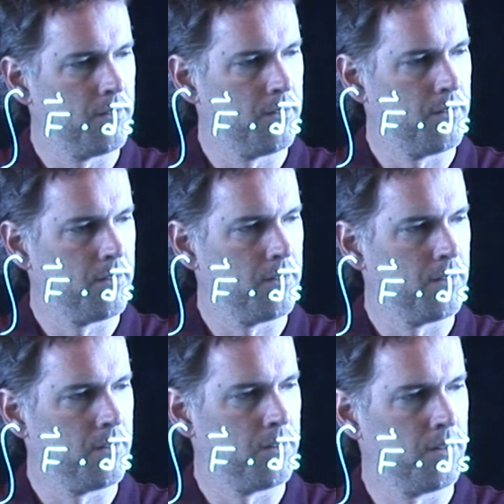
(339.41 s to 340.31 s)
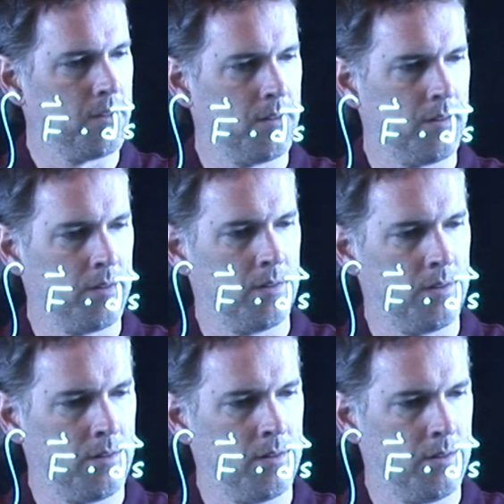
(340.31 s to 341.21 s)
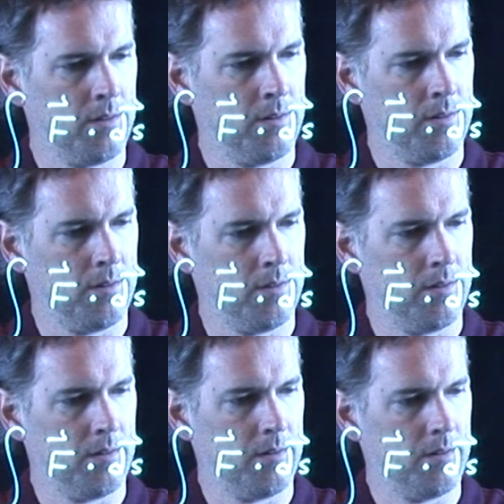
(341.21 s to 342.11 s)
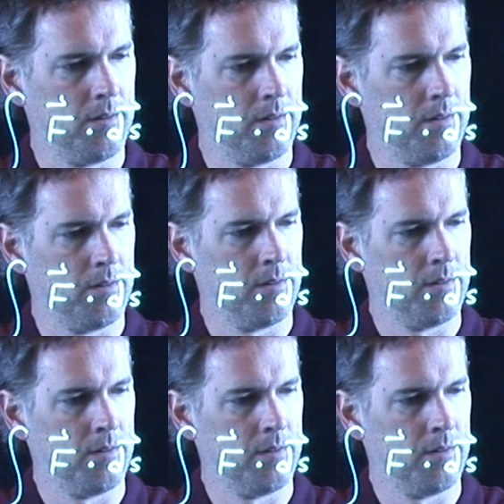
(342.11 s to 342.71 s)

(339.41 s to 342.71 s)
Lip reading: Nobody speaks.